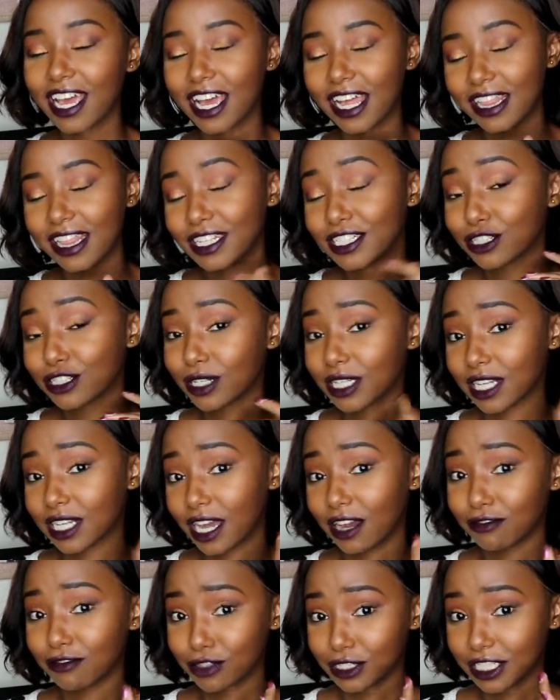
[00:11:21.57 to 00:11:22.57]
And this is what I
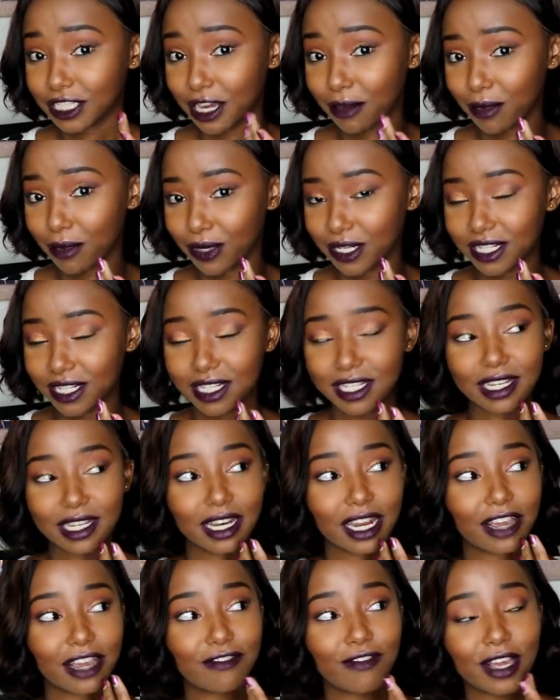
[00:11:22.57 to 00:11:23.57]
have to say about it.
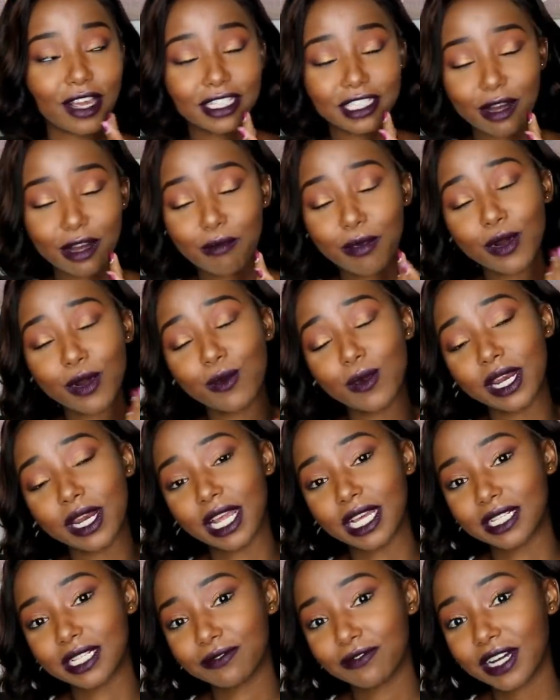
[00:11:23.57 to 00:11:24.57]
Like, for example, when
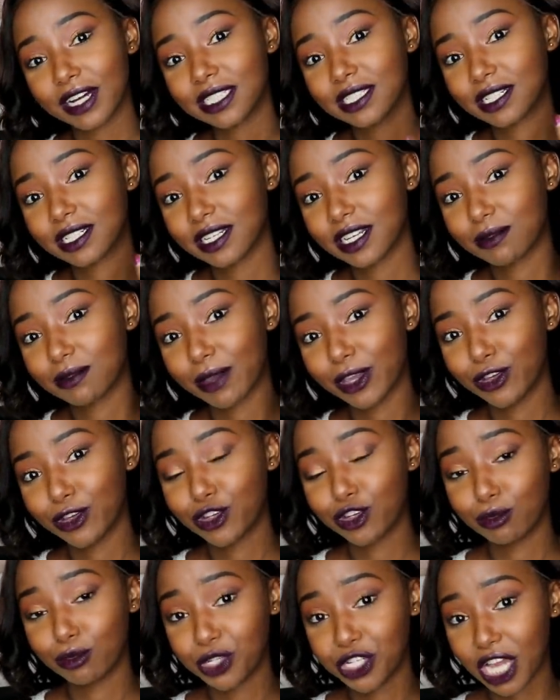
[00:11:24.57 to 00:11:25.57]
I first started my
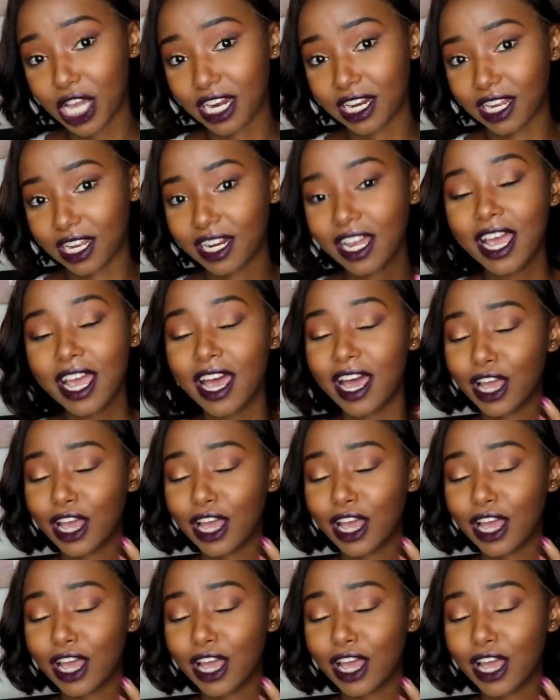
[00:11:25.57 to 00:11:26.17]
YouTube channel,